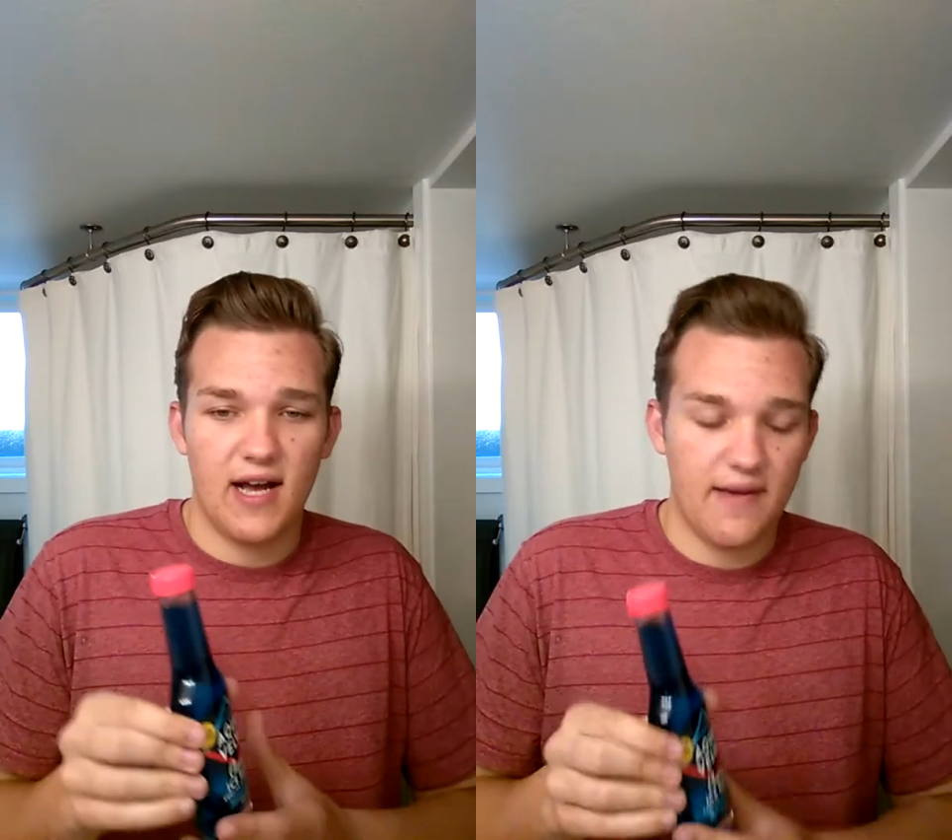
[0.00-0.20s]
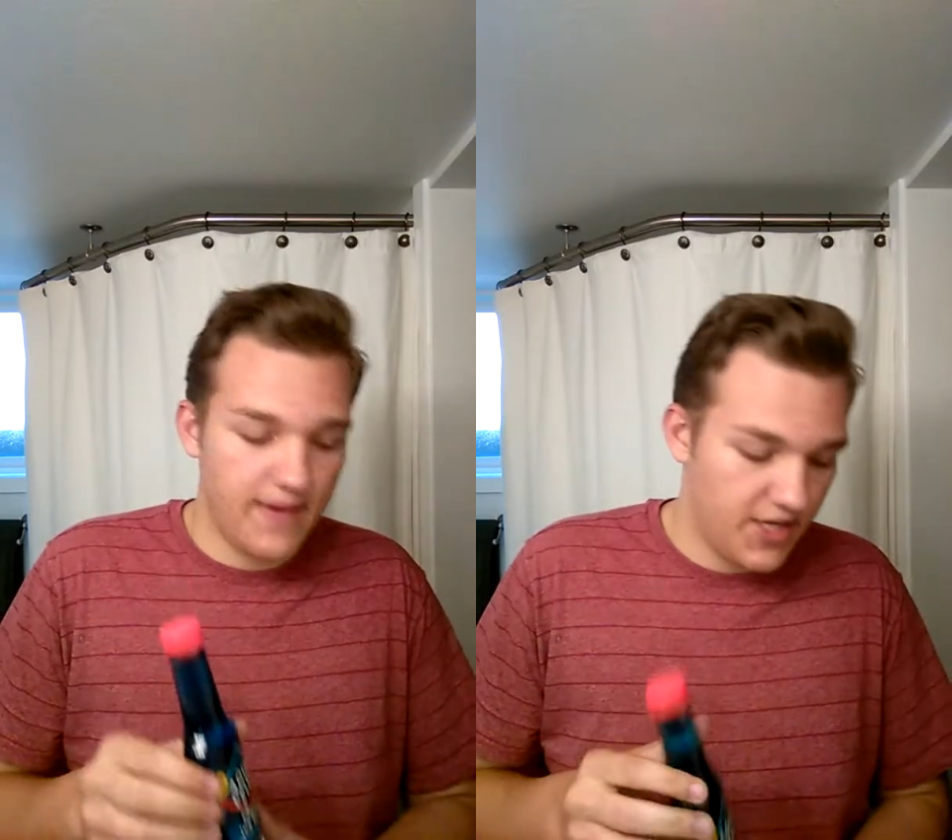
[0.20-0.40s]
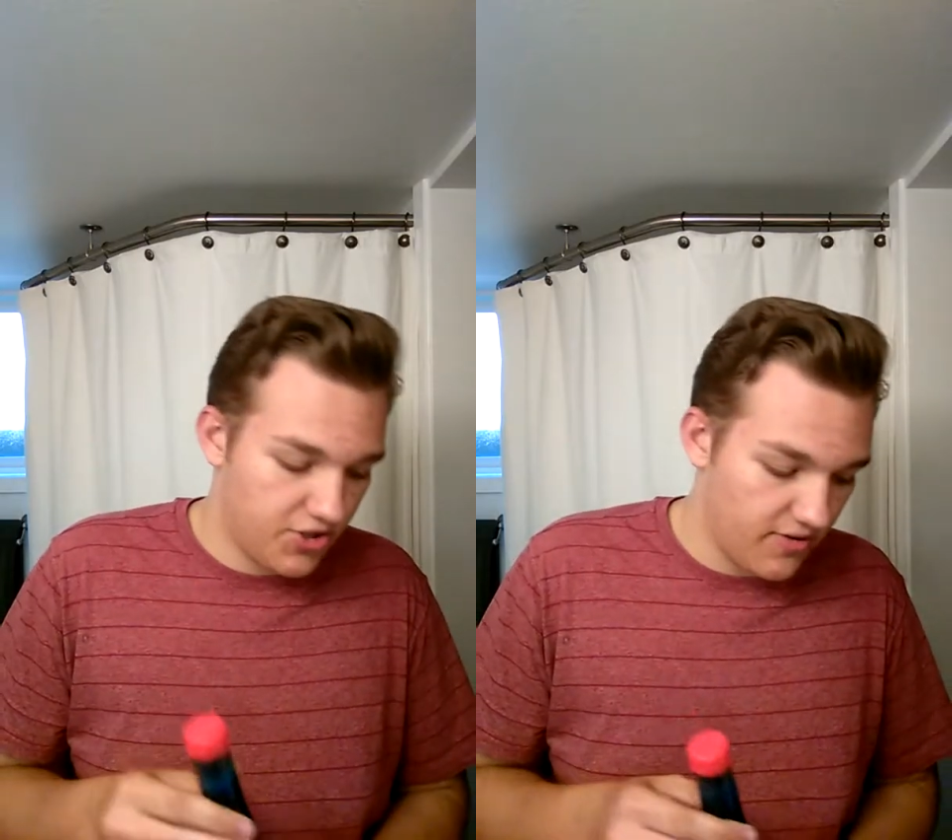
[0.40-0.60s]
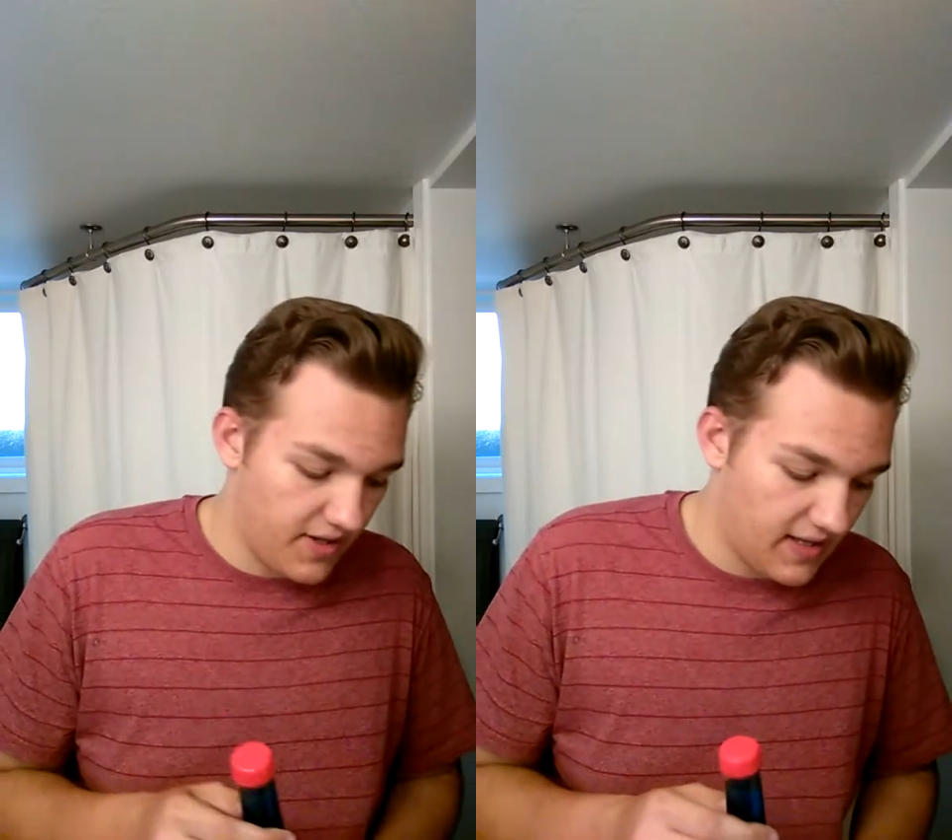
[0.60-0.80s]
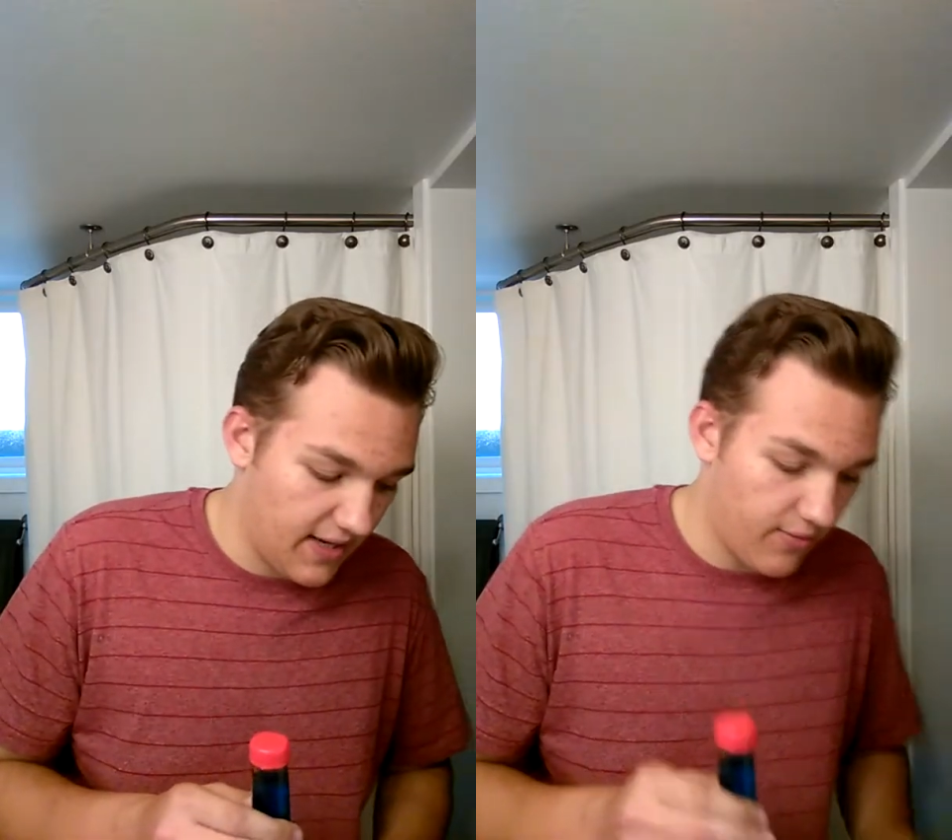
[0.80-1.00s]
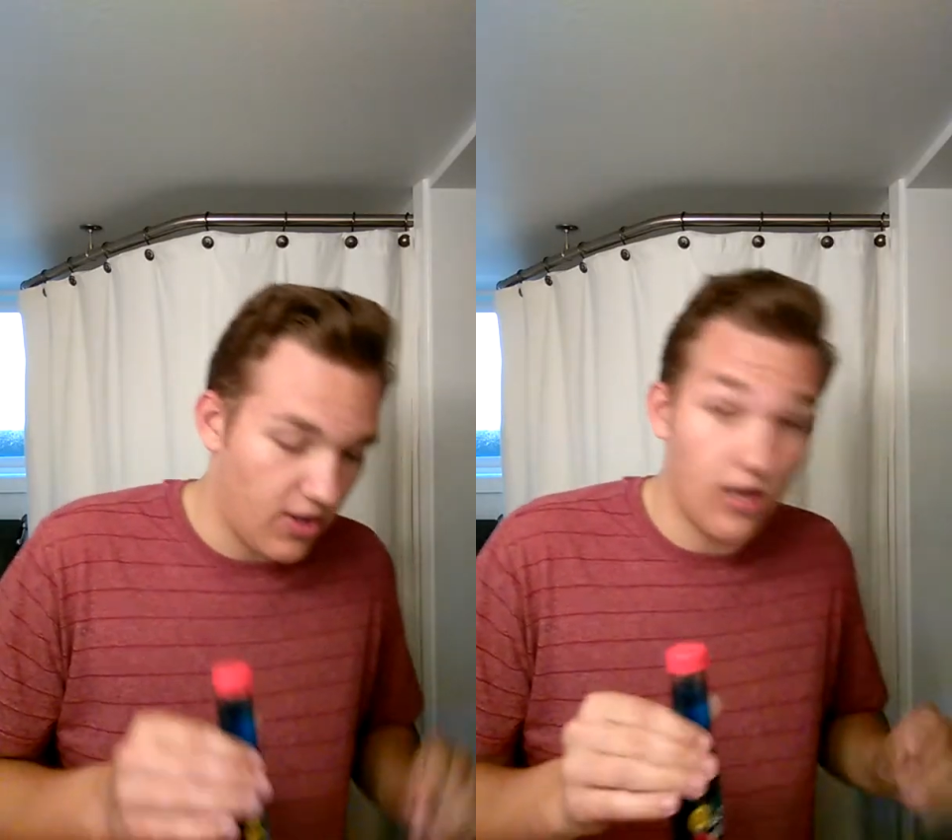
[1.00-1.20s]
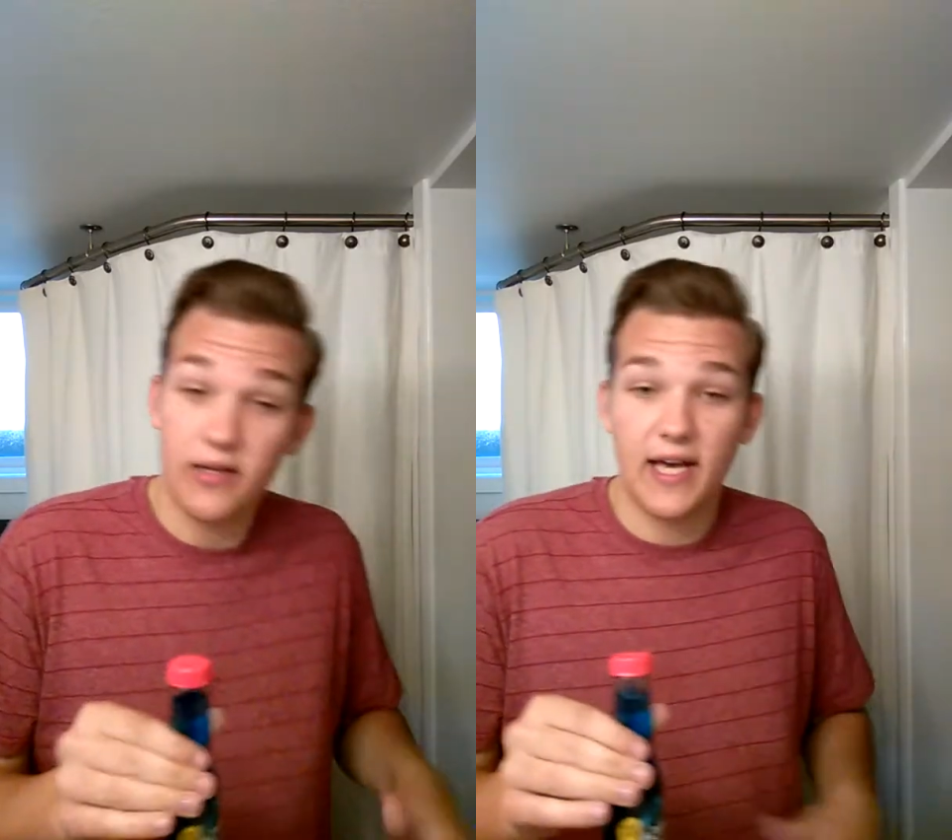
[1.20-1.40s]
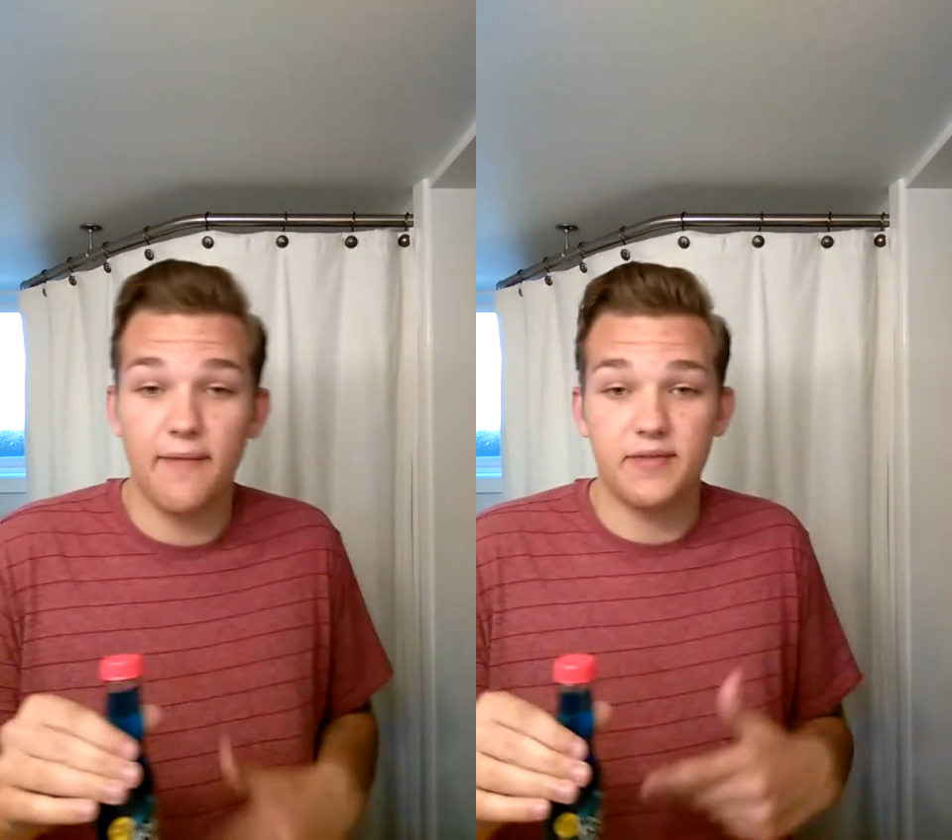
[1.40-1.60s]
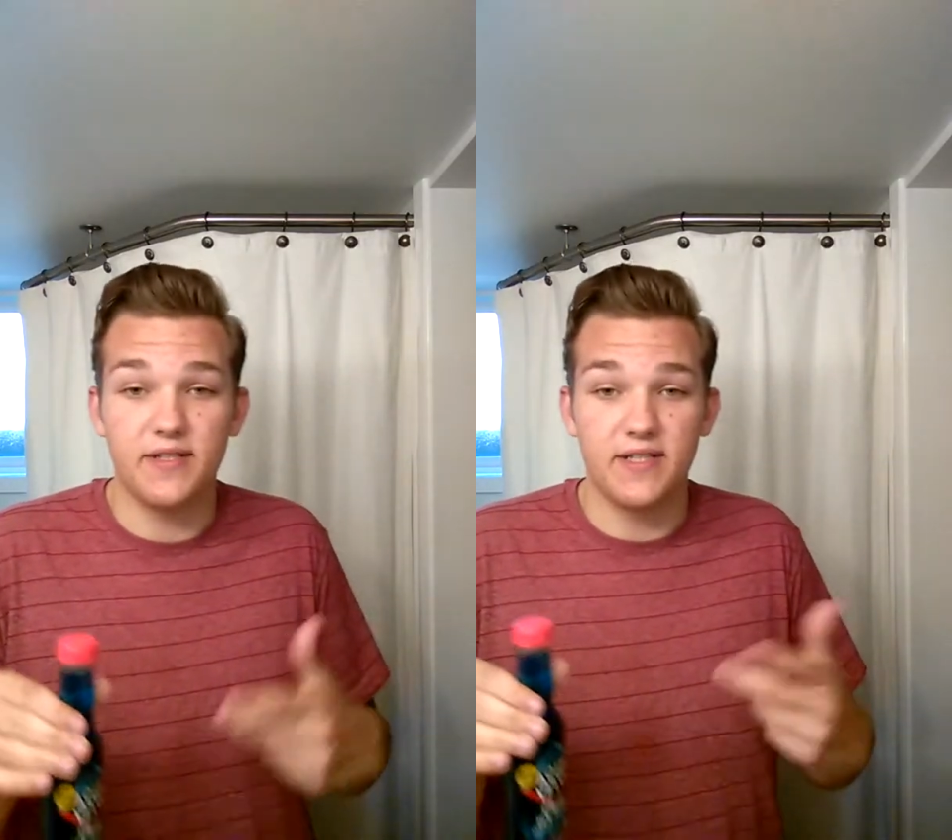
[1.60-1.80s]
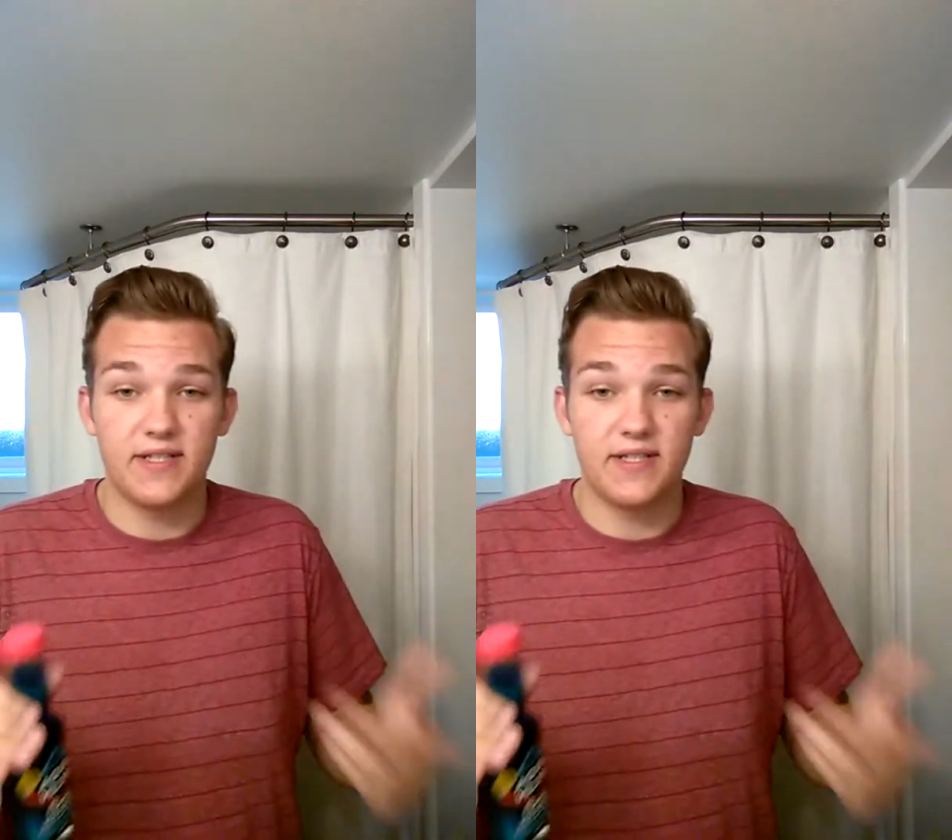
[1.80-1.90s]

I made sure that they were all kept in the